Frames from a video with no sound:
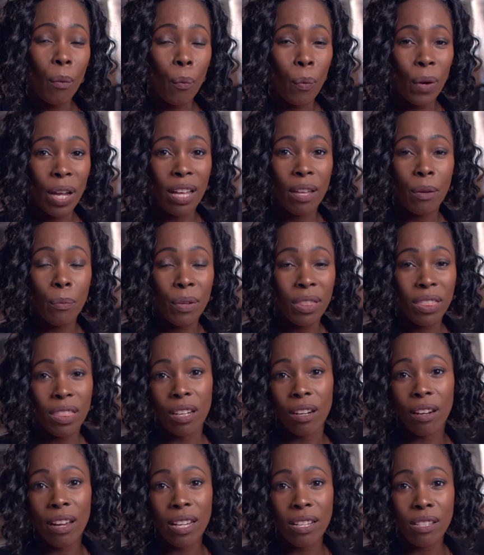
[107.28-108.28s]
with the
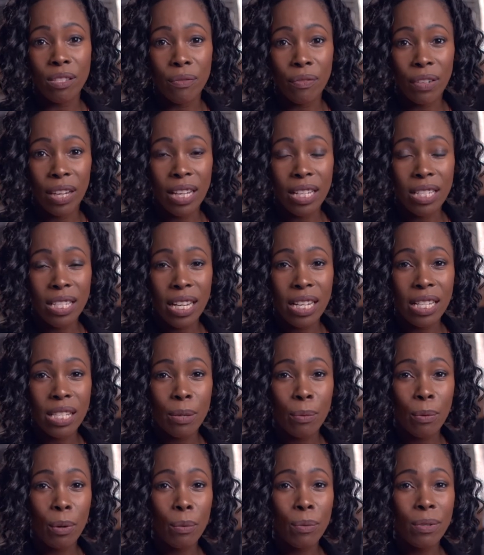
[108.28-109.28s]
likes of
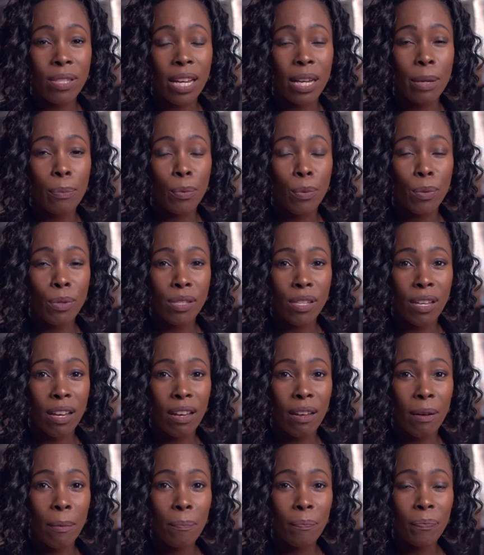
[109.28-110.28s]
ClicData, we was able
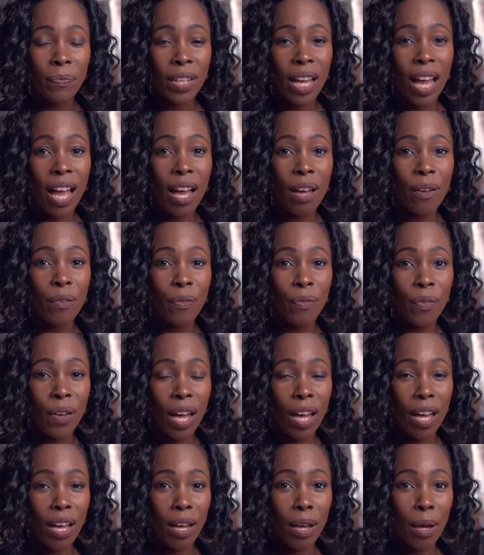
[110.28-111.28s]
to have
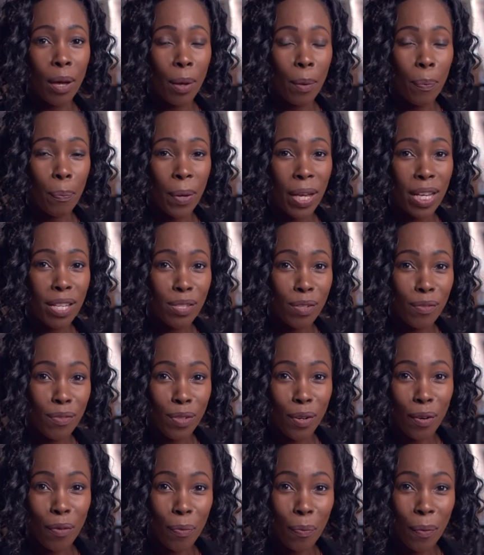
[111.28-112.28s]
a piece of
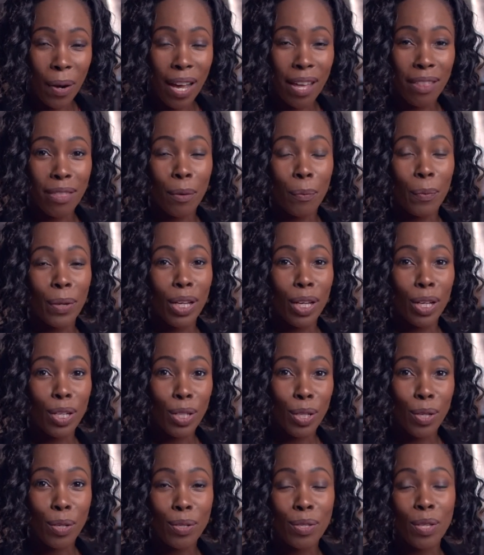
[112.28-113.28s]
software that we can
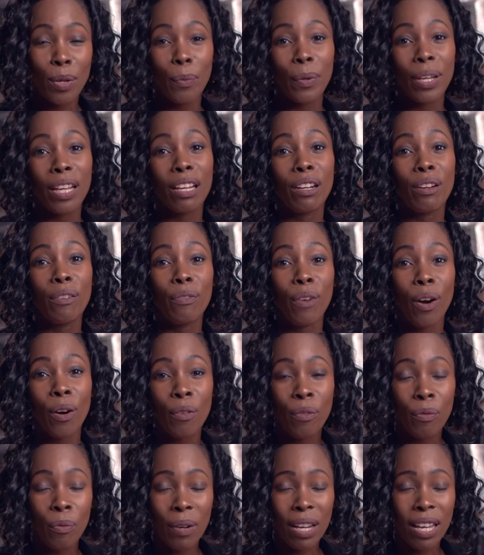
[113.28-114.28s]
use, that we can
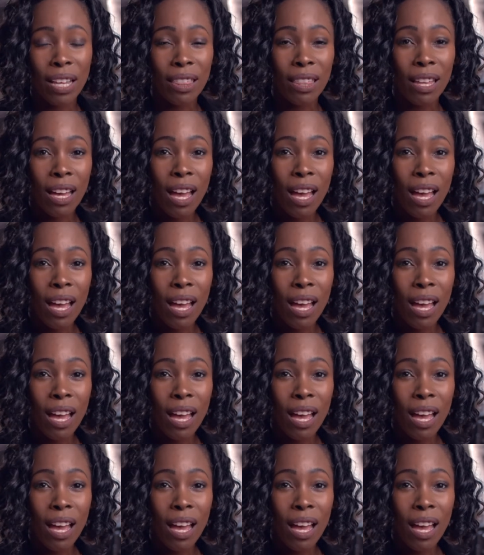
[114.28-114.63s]
evolve with,